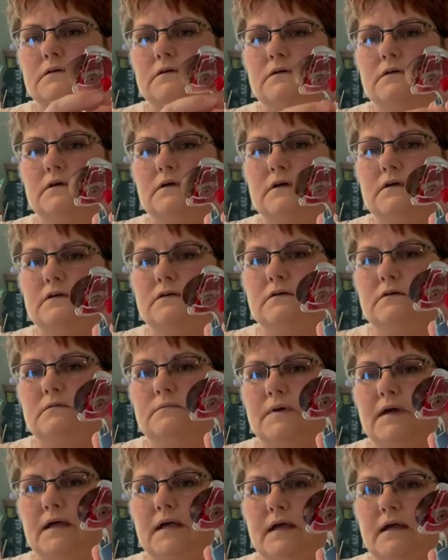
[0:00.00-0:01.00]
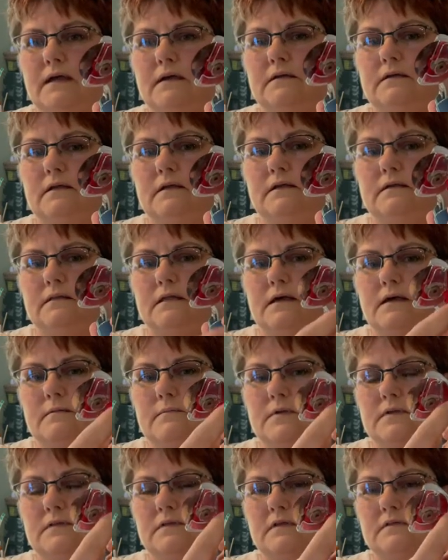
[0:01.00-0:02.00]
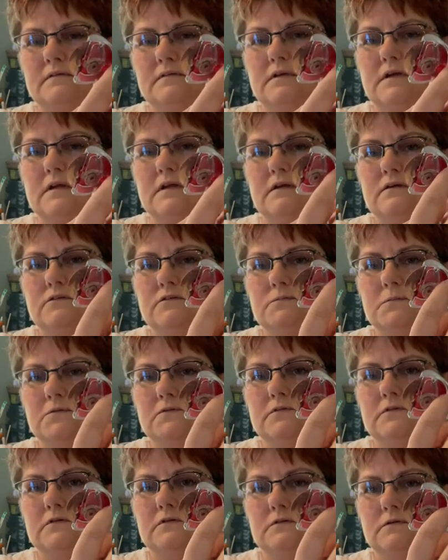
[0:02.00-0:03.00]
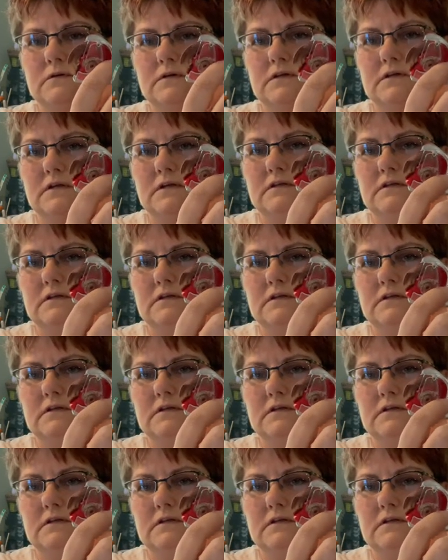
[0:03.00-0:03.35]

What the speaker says: I can do it by hand like that, but that's not how you're supposed to do it.